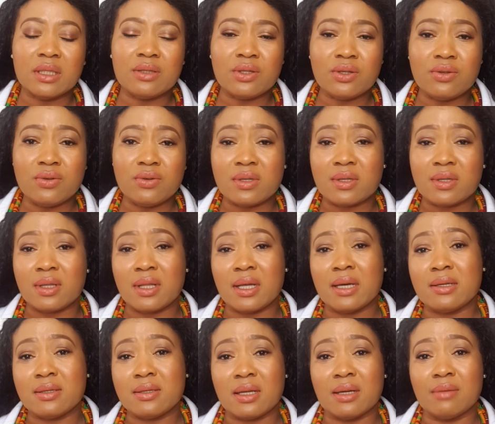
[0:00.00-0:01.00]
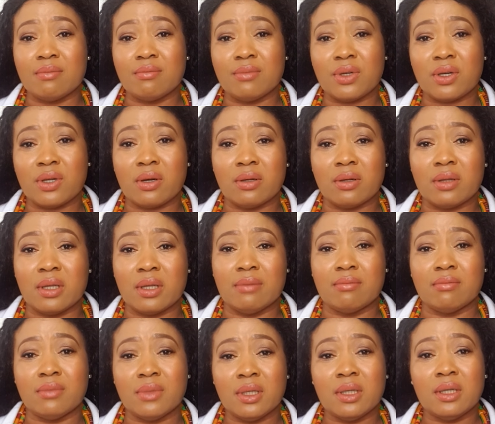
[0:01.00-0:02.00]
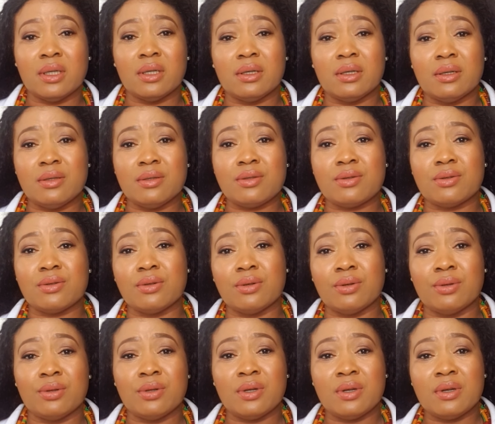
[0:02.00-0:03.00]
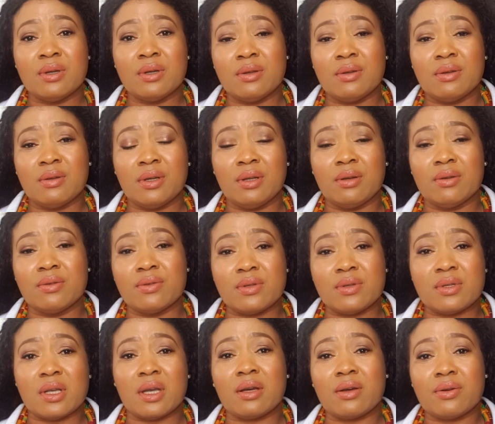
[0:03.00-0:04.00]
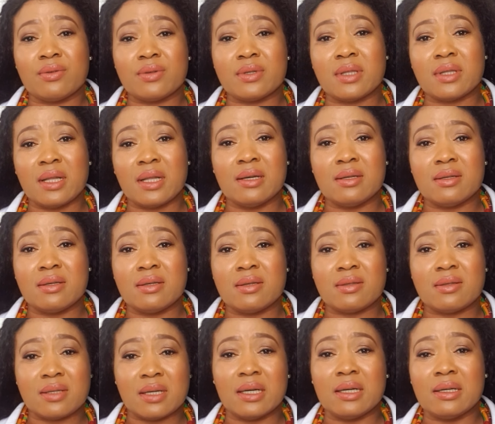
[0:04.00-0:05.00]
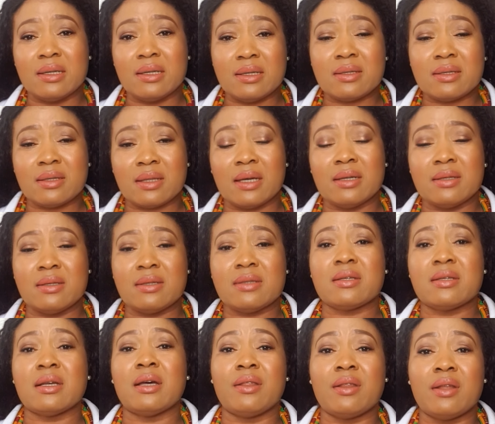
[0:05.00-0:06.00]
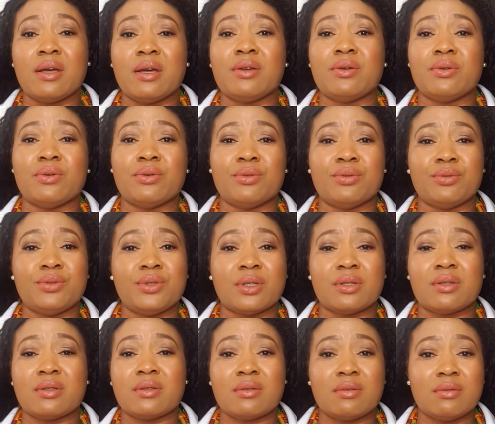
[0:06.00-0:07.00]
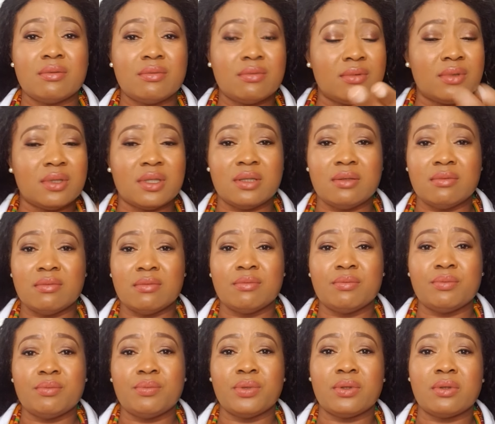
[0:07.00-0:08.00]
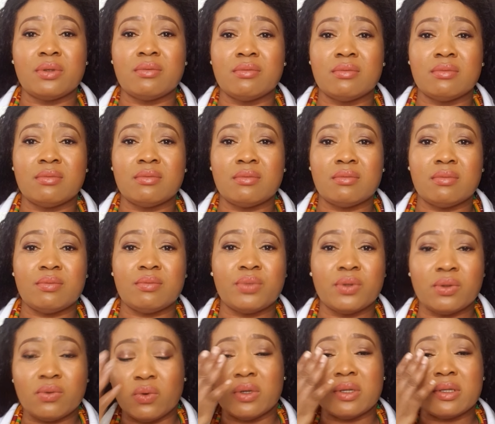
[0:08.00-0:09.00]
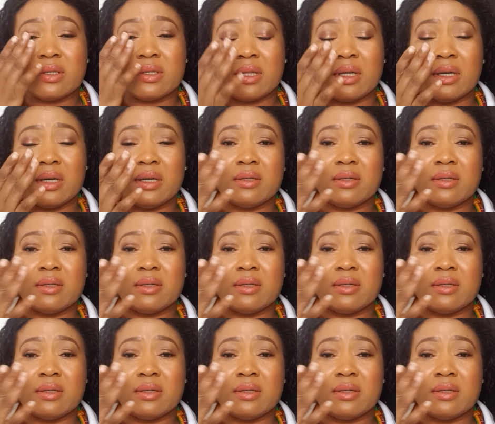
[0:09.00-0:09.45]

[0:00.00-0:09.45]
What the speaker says: So you slice them, cut them into, you know, circle slices, tiny slices, and then you just put one slice